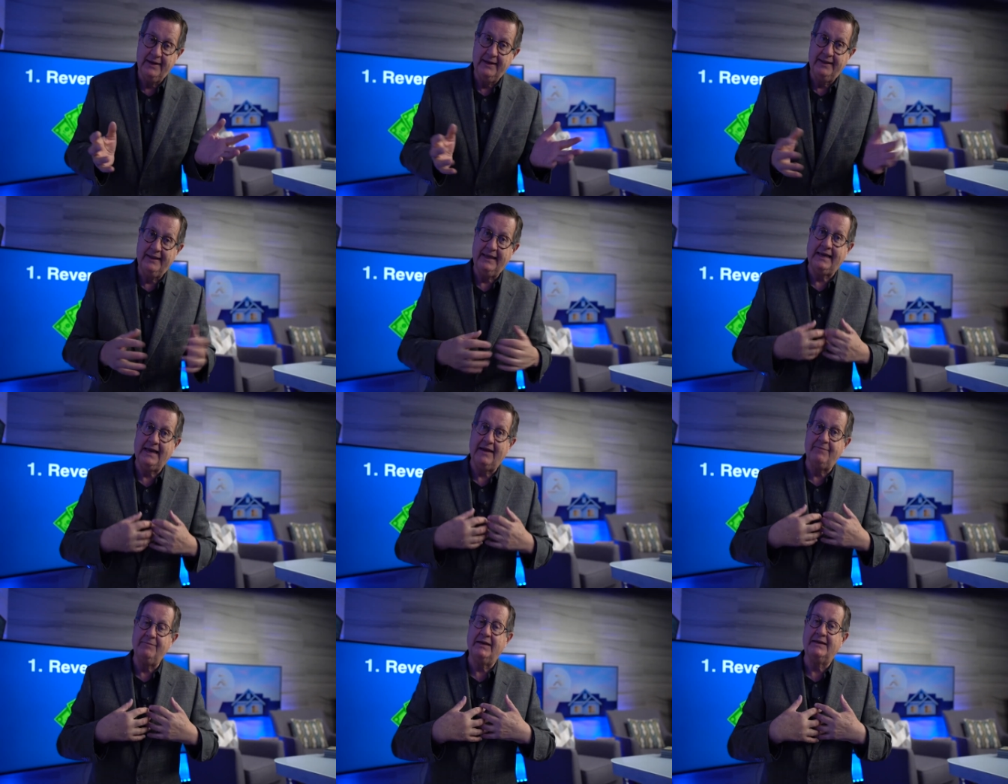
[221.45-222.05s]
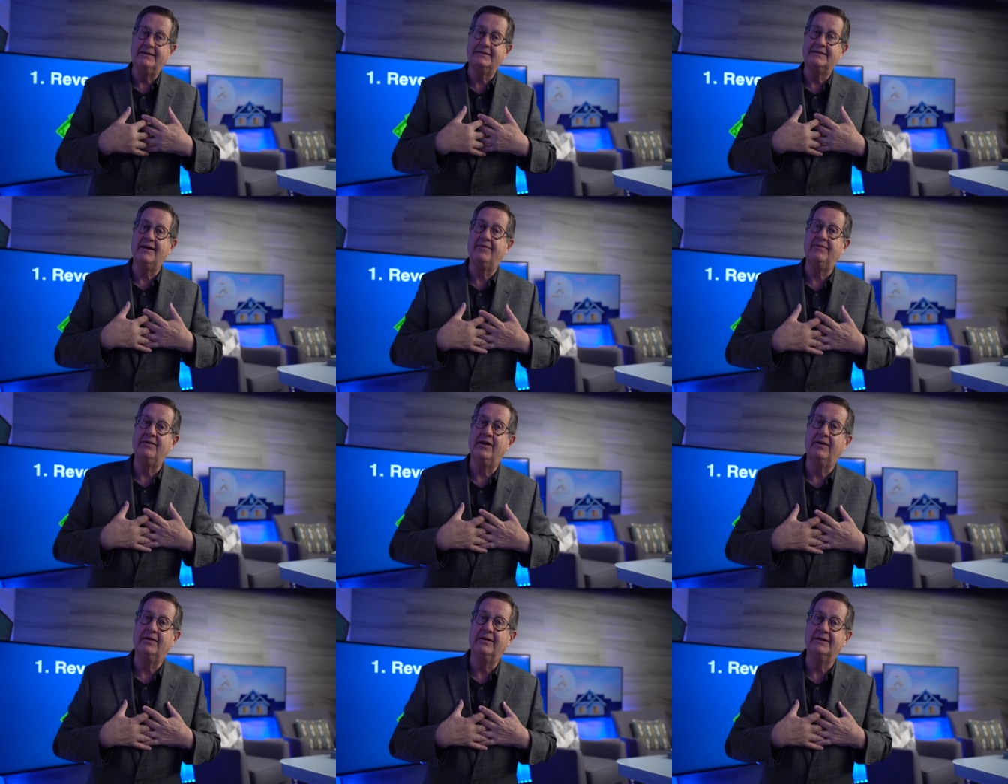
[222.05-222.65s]
They gave me
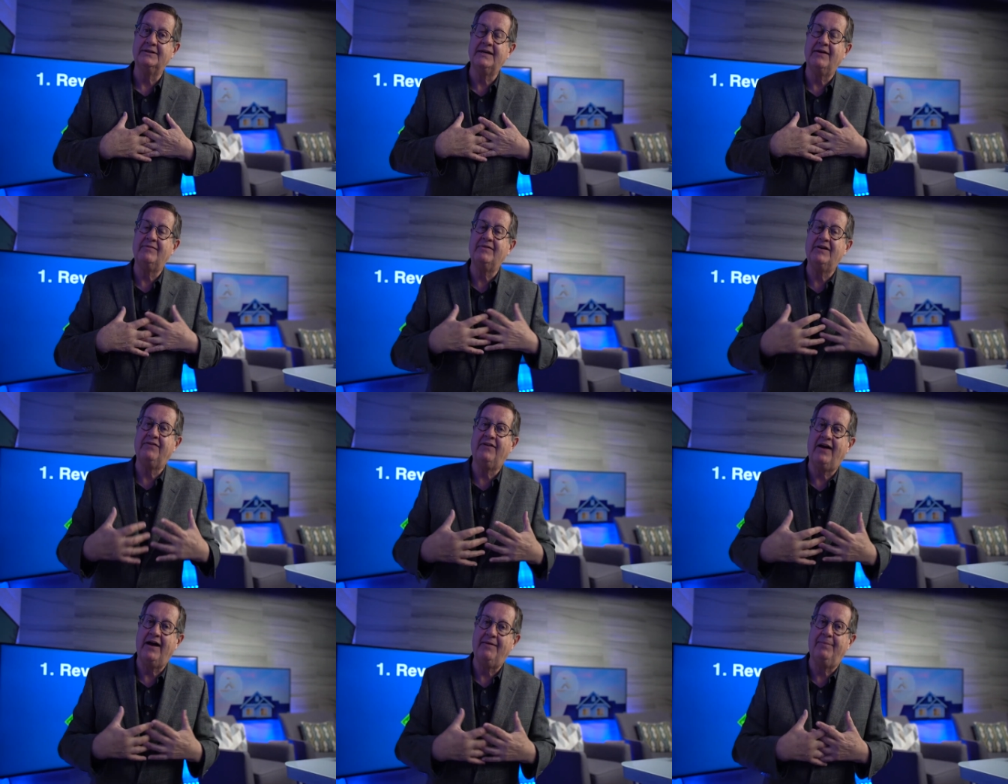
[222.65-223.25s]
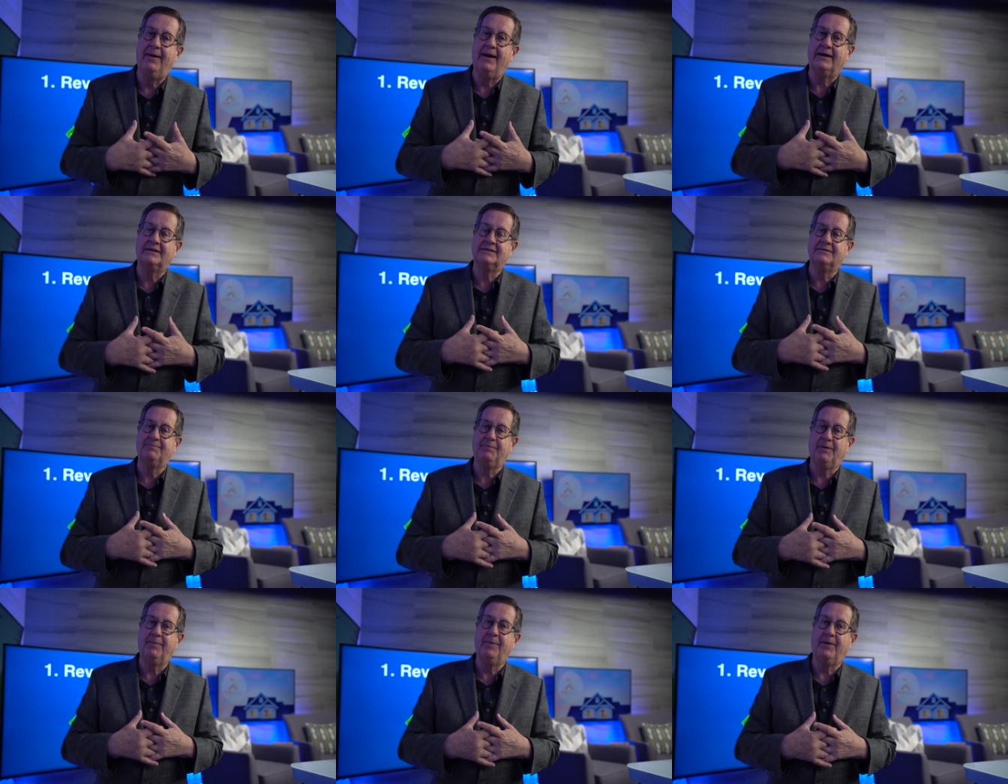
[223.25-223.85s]
75 bucks
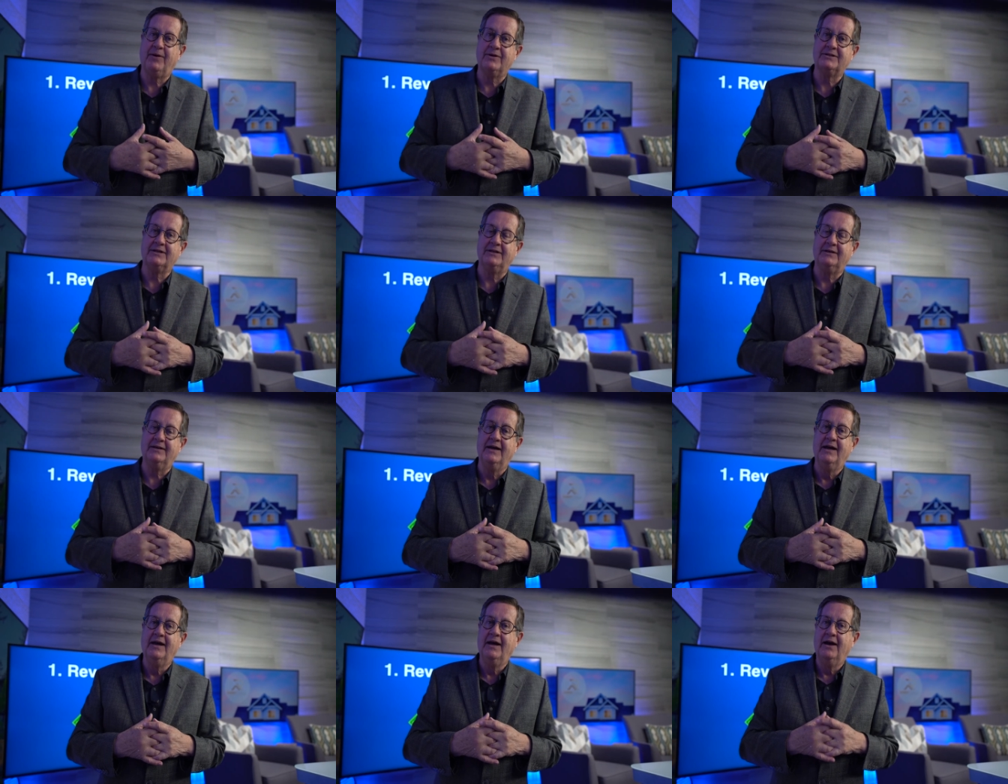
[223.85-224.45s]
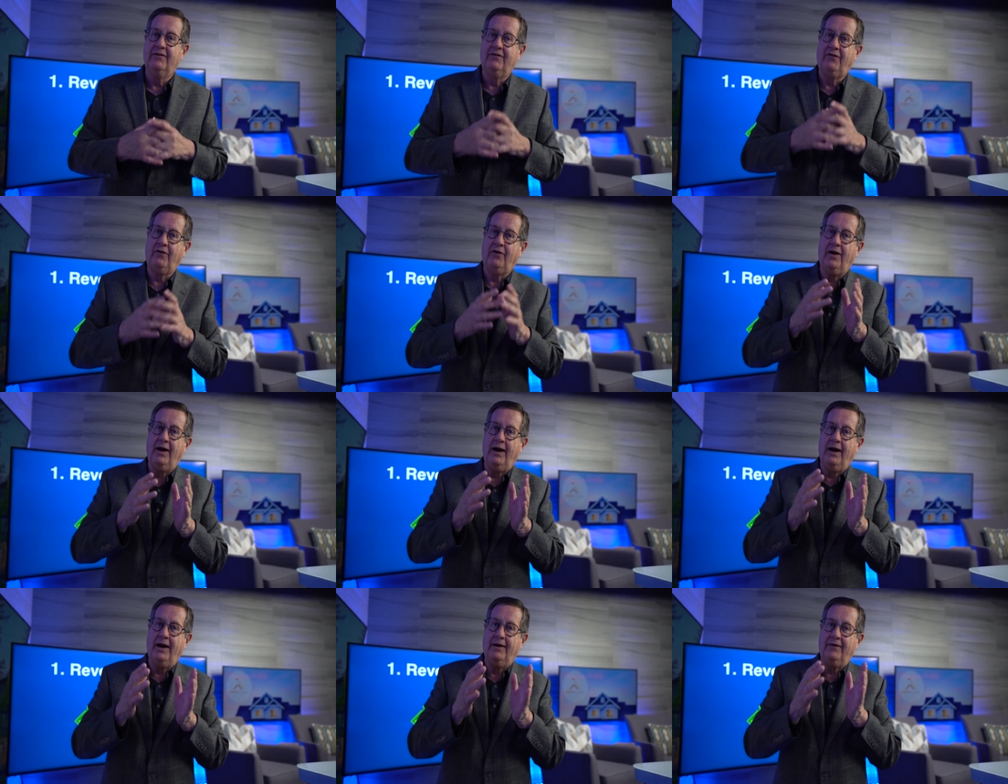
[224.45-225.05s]
per person
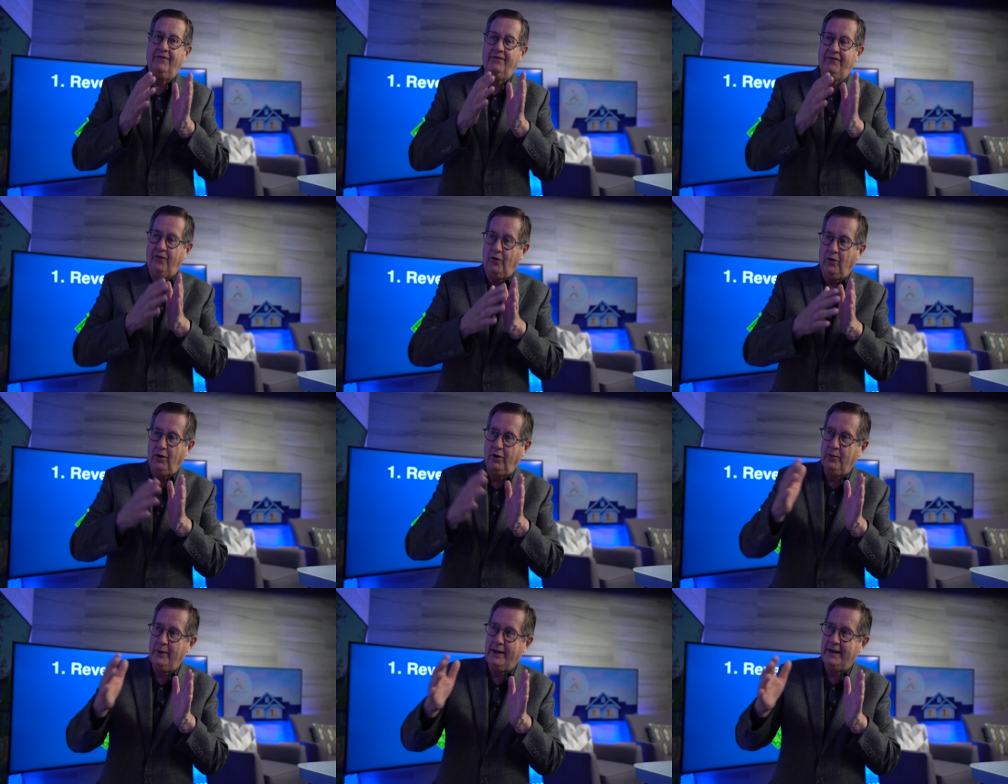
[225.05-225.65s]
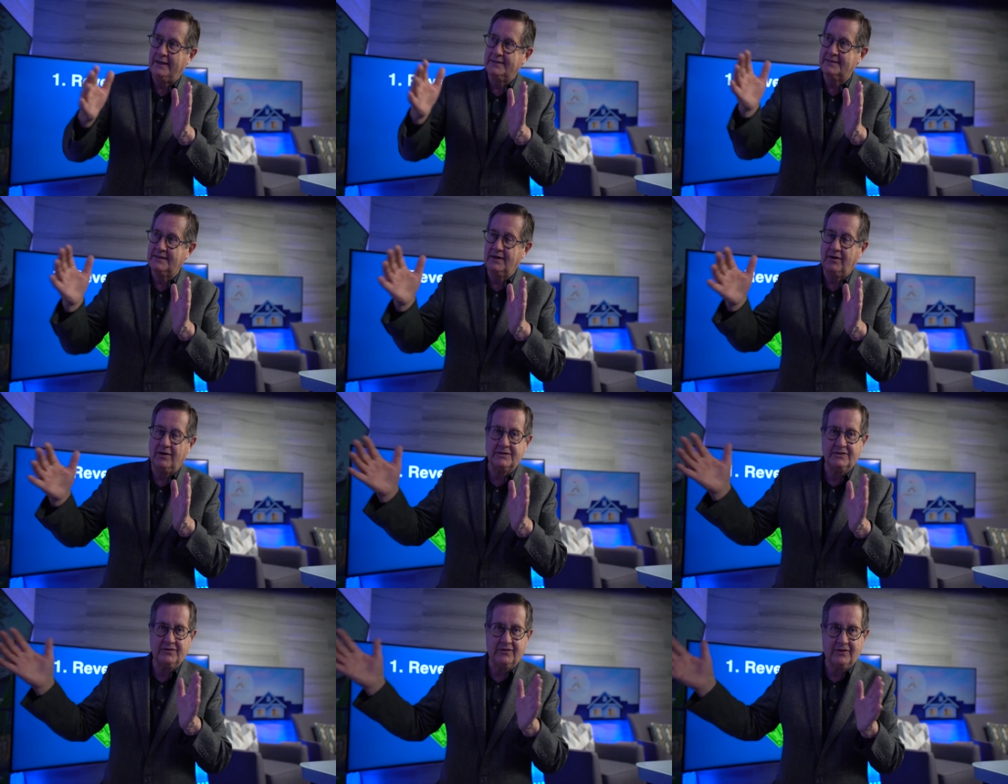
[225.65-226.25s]
for a four-week
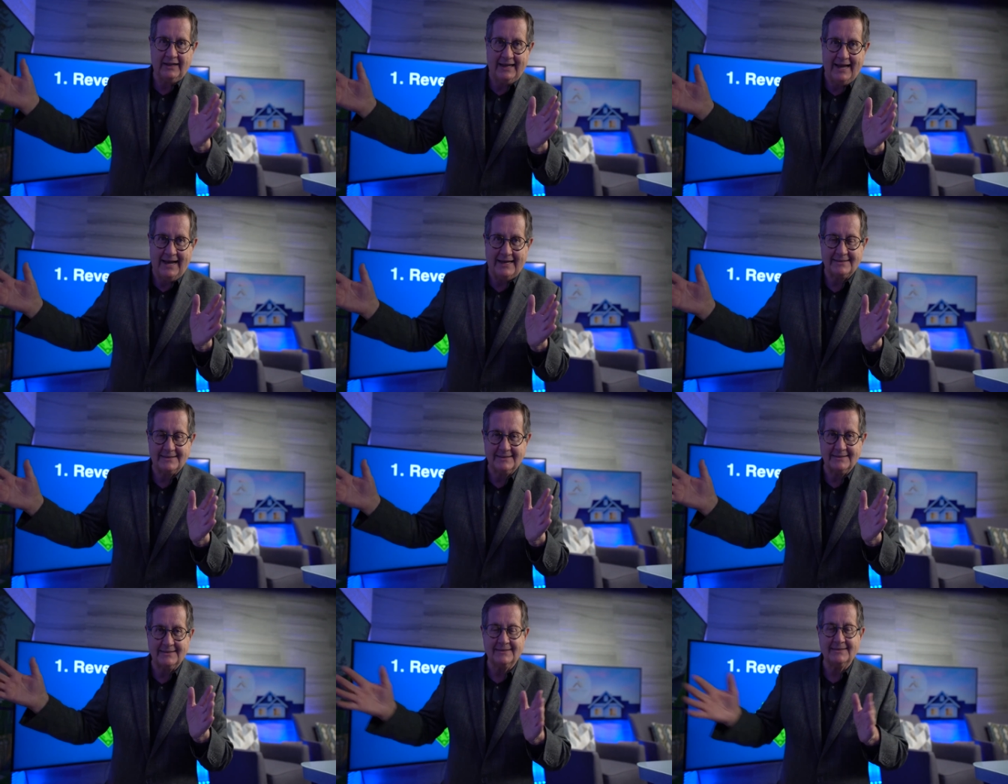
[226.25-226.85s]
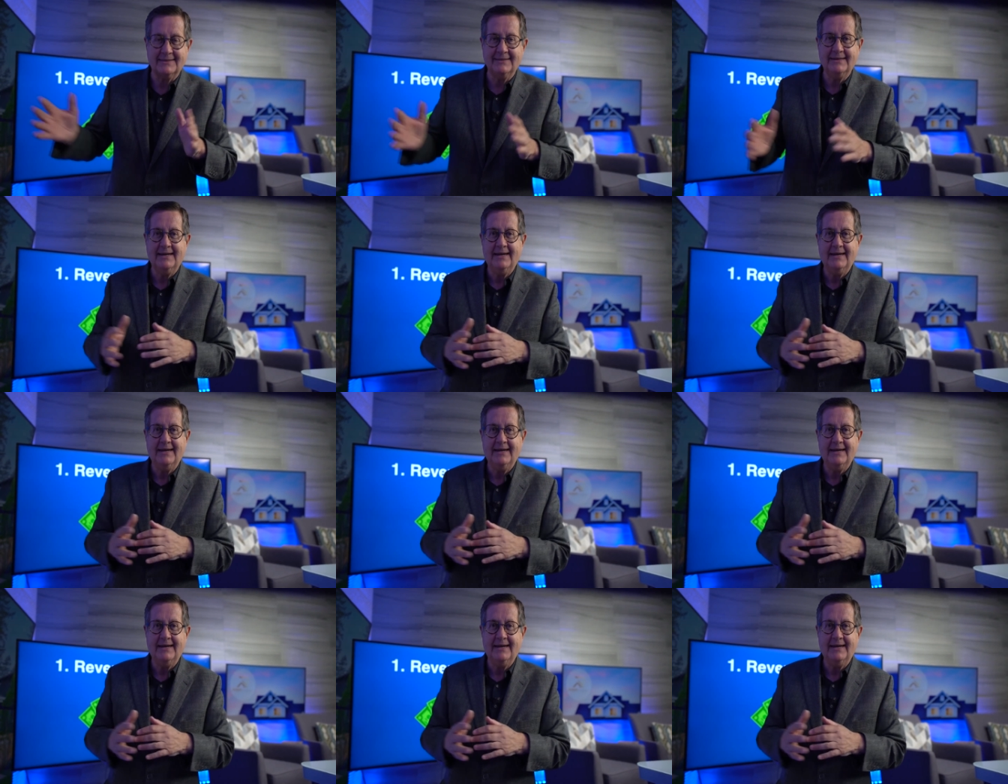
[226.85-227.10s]
series of classes.